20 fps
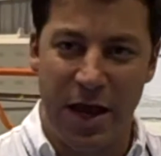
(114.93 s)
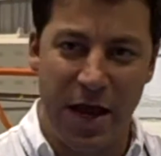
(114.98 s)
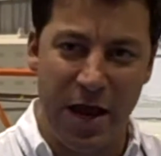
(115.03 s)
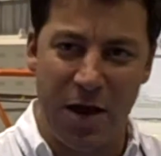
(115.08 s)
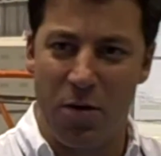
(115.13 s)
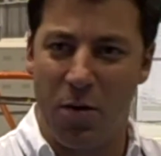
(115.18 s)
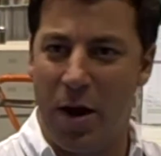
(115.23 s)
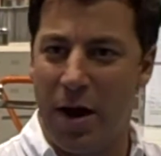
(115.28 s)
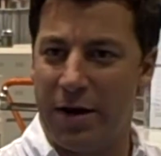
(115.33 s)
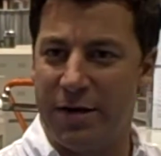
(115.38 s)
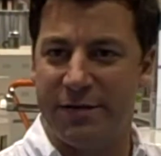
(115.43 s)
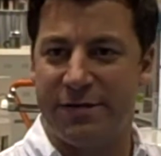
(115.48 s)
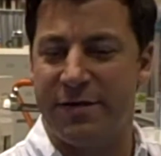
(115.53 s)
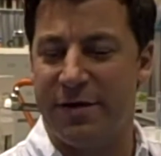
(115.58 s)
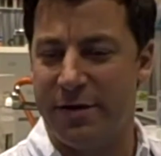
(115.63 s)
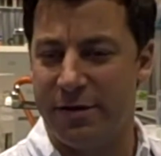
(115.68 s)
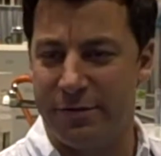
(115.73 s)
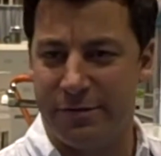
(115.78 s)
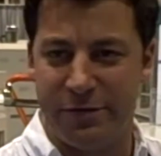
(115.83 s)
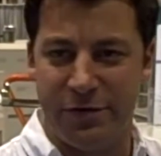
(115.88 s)
Hey, why does
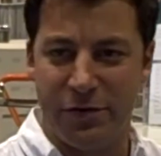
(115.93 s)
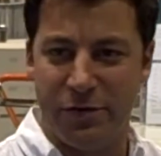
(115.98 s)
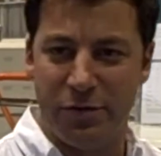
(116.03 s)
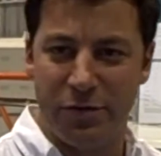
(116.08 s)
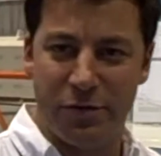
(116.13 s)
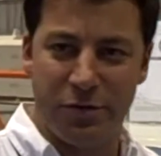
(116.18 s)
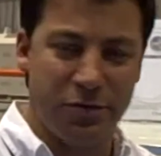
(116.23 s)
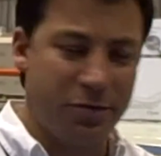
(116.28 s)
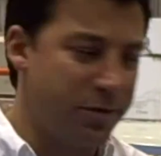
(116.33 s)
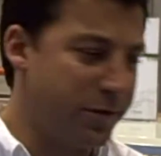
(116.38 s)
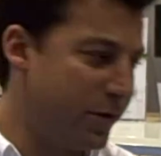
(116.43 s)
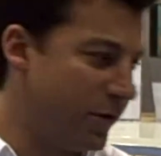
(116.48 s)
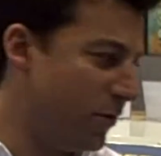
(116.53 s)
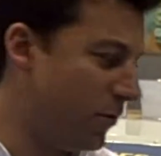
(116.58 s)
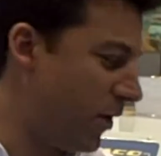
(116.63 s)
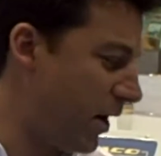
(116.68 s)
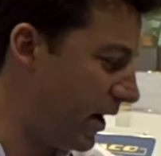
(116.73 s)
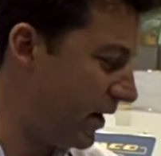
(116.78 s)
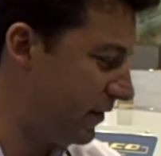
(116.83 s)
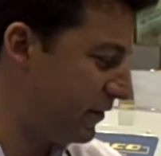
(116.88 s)
it do,
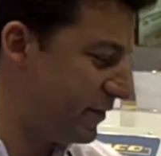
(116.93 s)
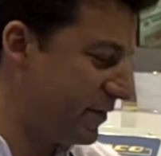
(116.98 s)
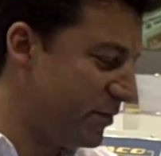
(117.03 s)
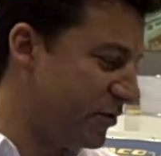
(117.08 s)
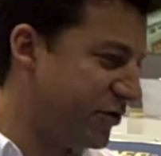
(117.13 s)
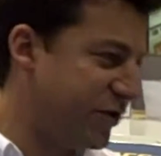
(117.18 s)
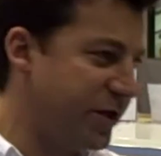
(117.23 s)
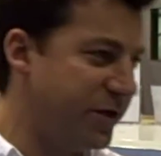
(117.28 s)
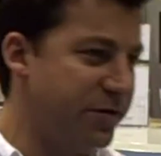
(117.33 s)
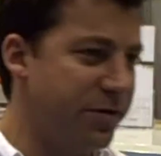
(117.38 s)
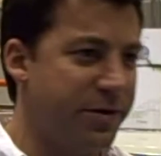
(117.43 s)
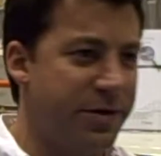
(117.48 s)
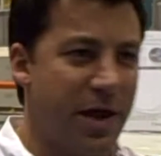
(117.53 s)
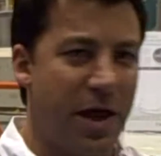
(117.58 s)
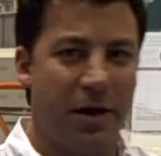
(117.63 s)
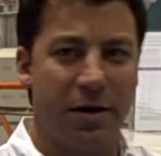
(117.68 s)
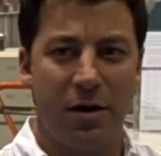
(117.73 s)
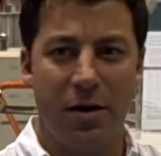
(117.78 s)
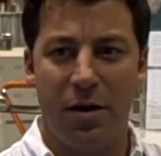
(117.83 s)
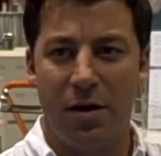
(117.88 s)
why is the machine doing
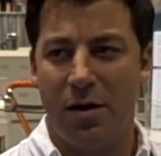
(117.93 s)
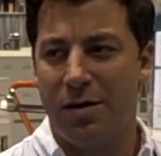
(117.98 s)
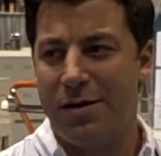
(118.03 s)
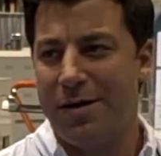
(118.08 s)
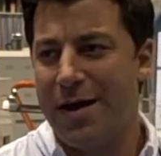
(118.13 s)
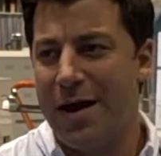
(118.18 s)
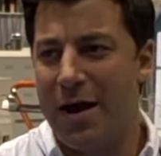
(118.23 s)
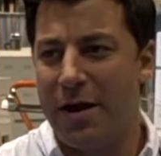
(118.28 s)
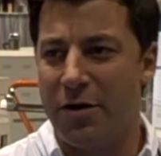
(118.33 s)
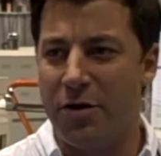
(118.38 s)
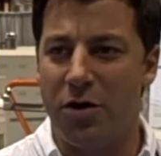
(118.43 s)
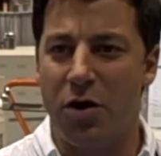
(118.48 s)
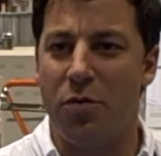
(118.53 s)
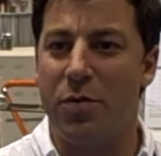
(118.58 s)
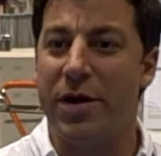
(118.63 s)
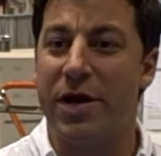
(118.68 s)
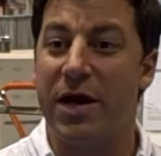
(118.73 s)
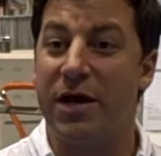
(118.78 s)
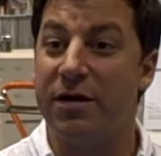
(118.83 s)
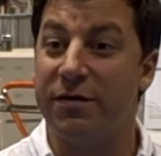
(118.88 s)
that? Yeah, I don't know,
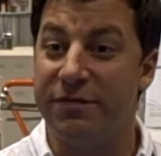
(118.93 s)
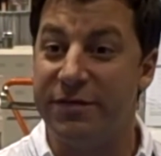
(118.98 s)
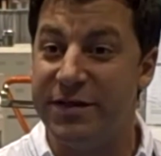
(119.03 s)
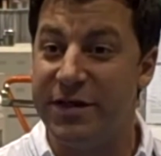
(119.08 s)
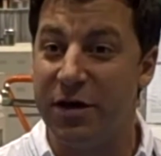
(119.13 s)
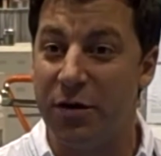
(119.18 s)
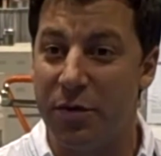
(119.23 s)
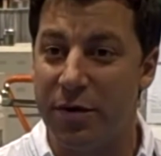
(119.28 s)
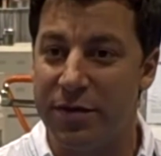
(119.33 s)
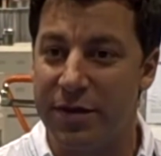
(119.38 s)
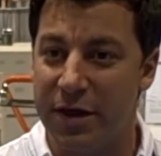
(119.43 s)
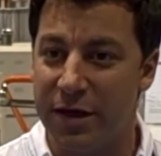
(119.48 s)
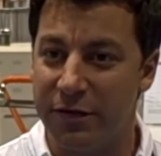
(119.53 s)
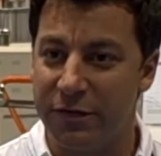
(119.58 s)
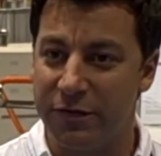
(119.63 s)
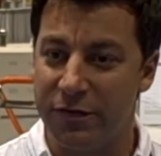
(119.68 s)
we kind of deal with it.